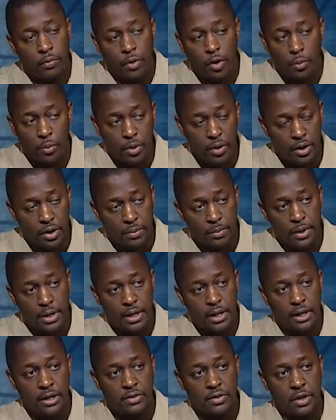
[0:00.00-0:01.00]
of community
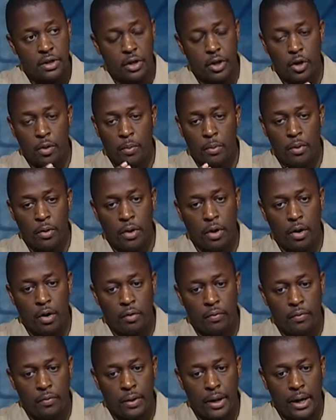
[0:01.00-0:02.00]
meetings and a number
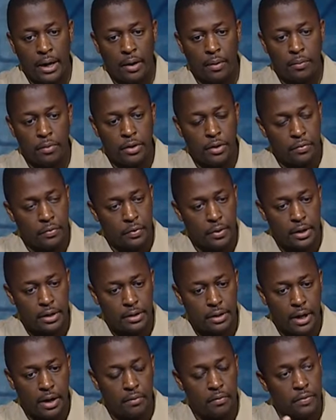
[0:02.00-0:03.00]
of different
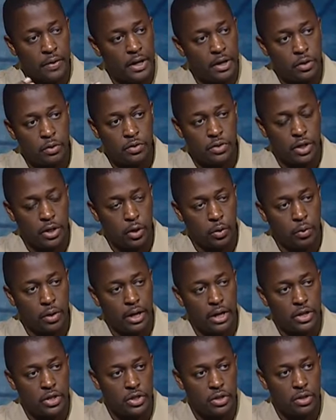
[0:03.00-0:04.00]
venues and
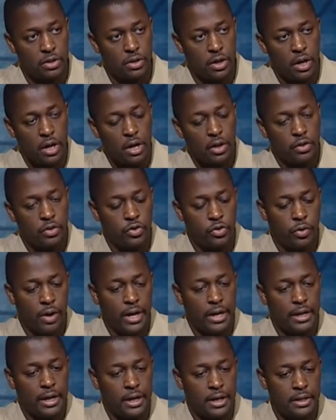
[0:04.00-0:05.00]
locations to try
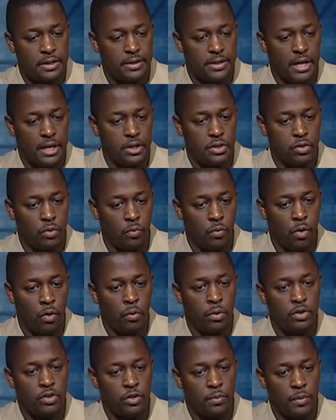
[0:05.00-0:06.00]
and get a sense of what
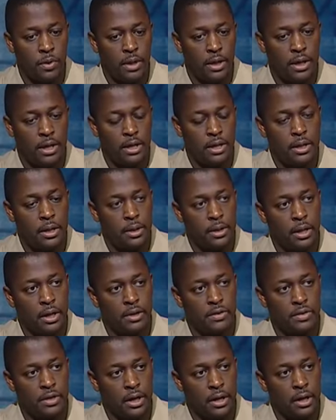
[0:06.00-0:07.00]
were some of the key
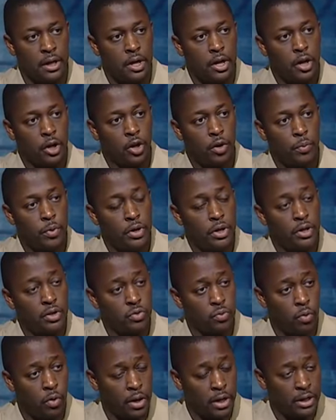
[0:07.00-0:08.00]
things that
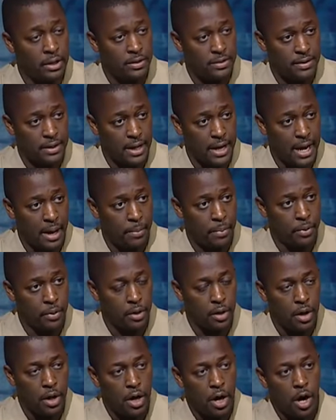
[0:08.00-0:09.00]
communities wanted to see
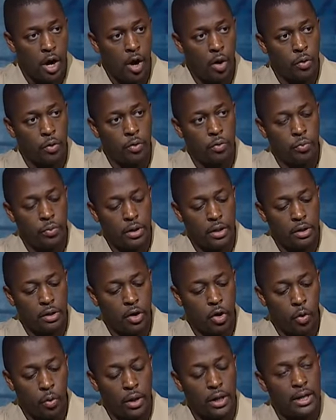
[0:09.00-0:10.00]
happen. How could we
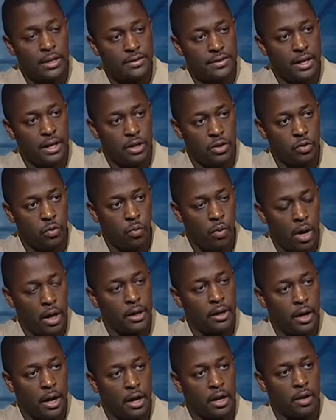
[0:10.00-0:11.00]
coalesce that into
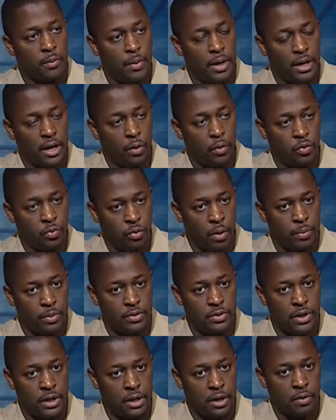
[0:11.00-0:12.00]
one document that was
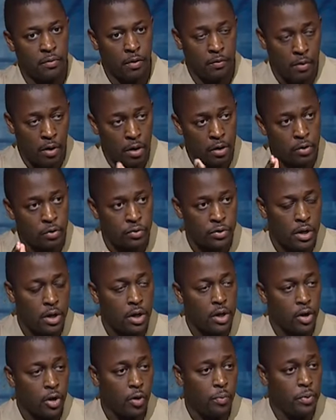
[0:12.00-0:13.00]
representative of all those
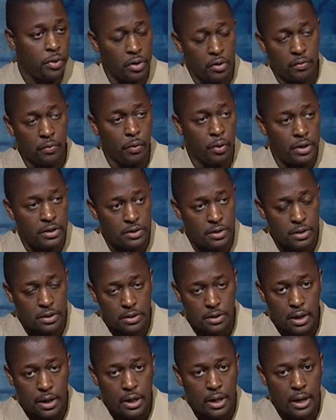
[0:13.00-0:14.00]
community
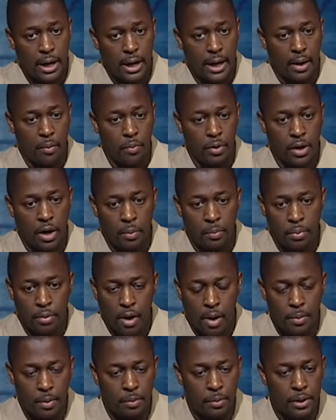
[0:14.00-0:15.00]
voices? We got
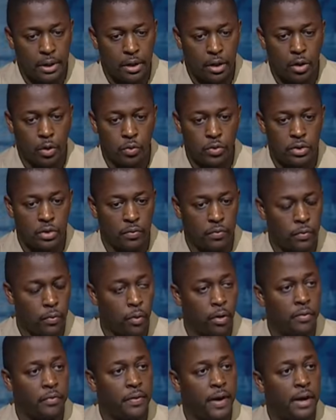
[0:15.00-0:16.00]
probably close to
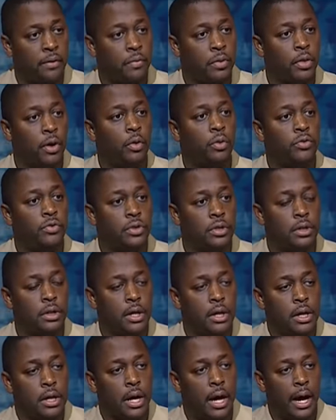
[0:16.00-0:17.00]
4,000 or
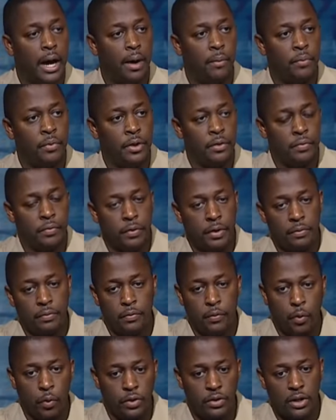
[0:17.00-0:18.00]
5,000 different
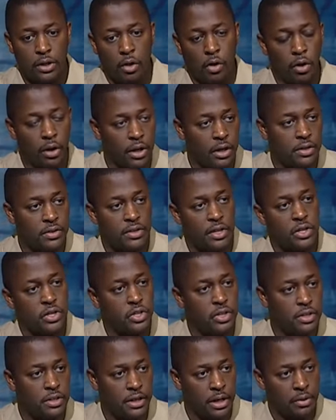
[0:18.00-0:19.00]
folks and
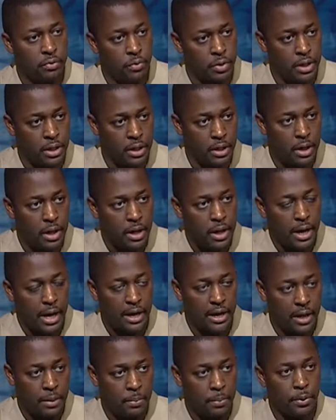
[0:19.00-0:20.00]
organizations that really
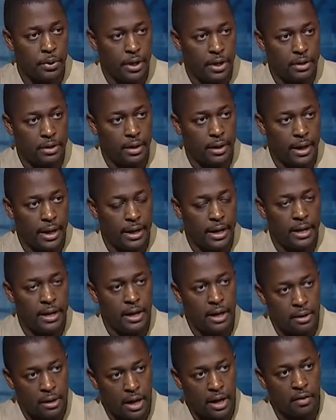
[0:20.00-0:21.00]
had input into that, and
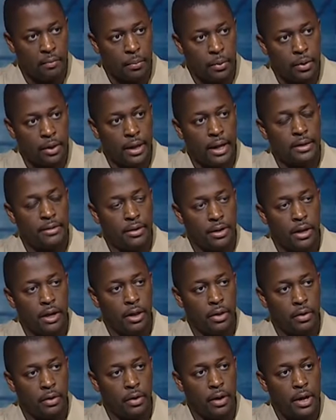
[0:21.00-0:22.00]
then kind of put that
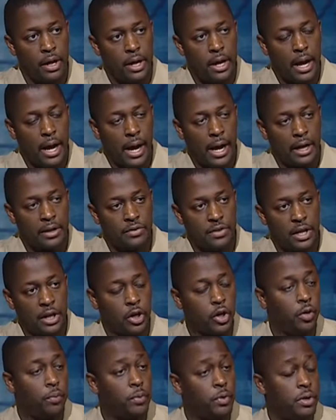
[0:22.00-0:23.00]
together as a
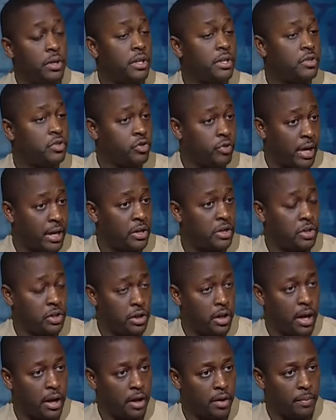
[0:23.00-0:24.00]
community strategy
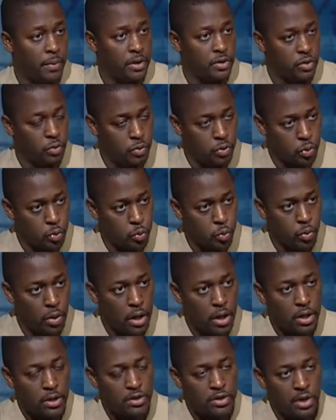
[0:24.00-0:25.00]
document. So two
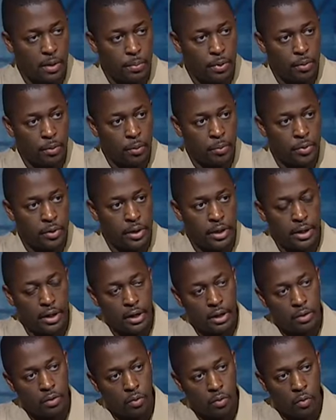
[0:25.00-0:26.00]
separate but
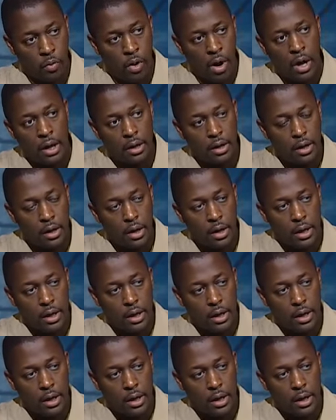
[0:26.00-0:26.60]
related. One,